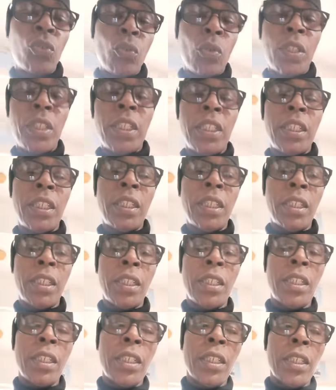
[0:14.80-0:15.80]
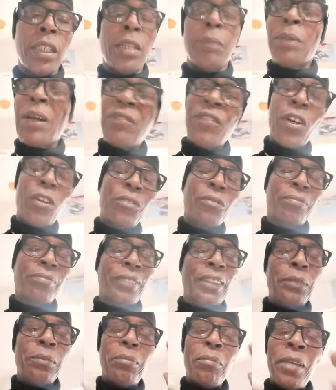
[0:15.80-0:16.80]
20, my fault,
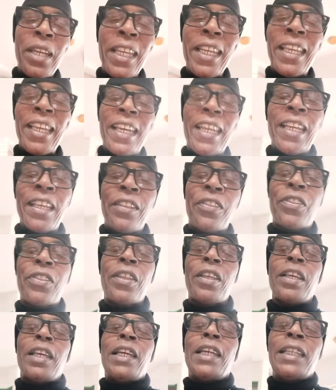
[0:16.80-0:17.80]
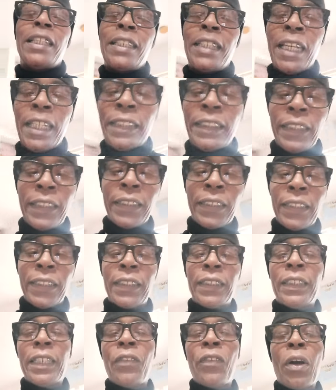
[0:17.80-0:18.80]
May 8th,
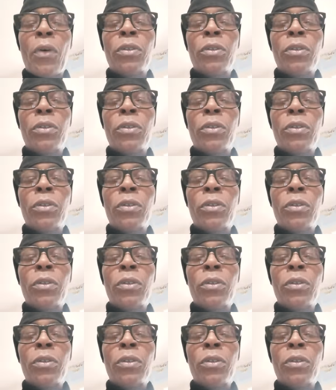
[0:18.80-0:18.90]
1967.